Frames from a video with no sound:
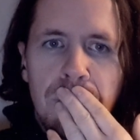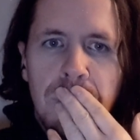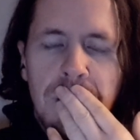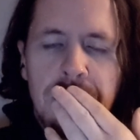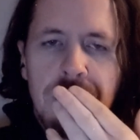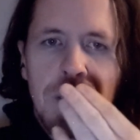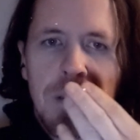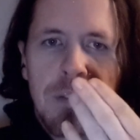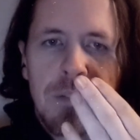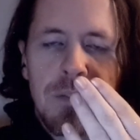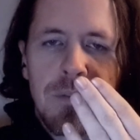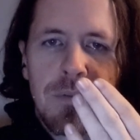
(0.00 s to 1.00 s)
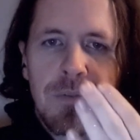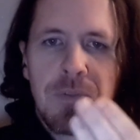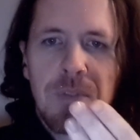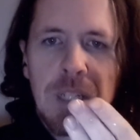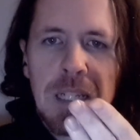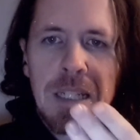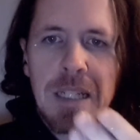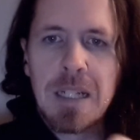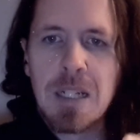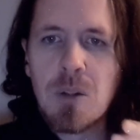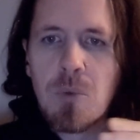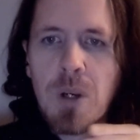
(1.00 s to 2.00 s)
but it's fleeting
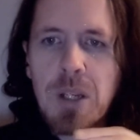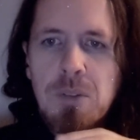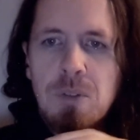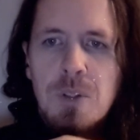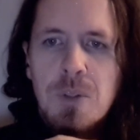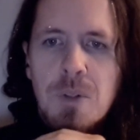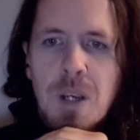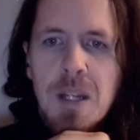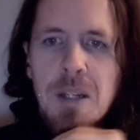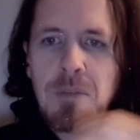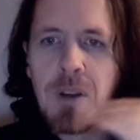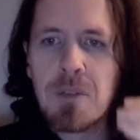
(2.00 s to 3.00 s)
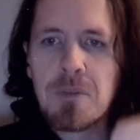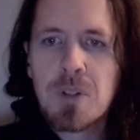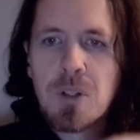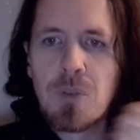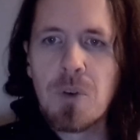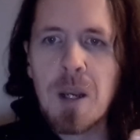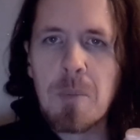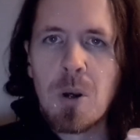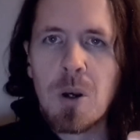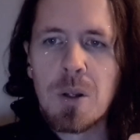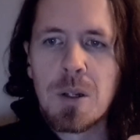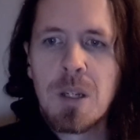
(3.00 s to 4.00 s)
in a way, so you kind of have to grab
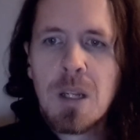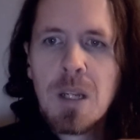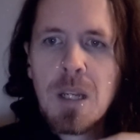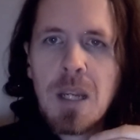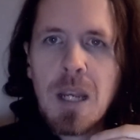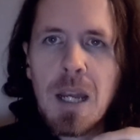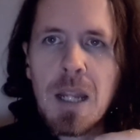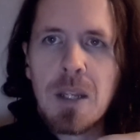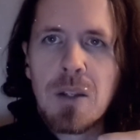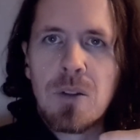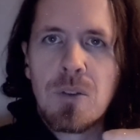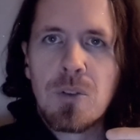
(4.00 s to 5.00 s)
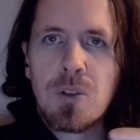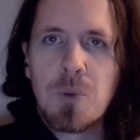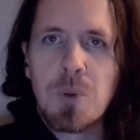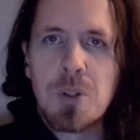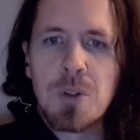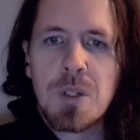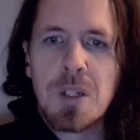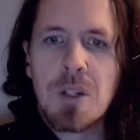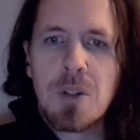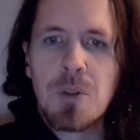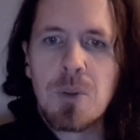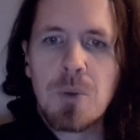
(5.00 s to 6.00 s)
on and do what you need to
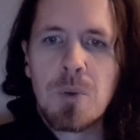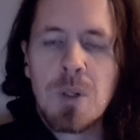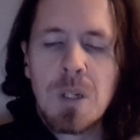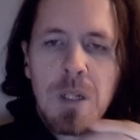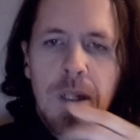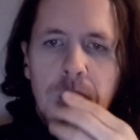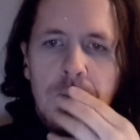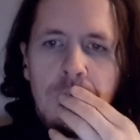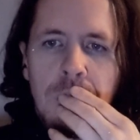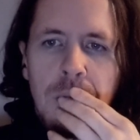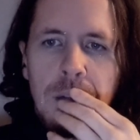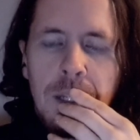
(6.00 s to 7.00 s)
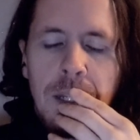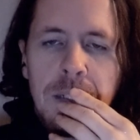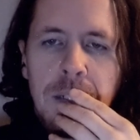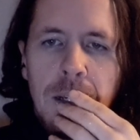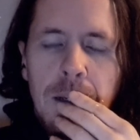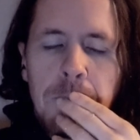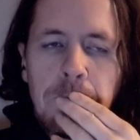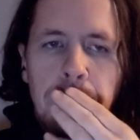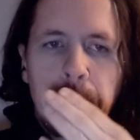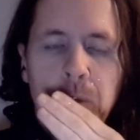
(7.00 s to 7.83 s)
do in that time.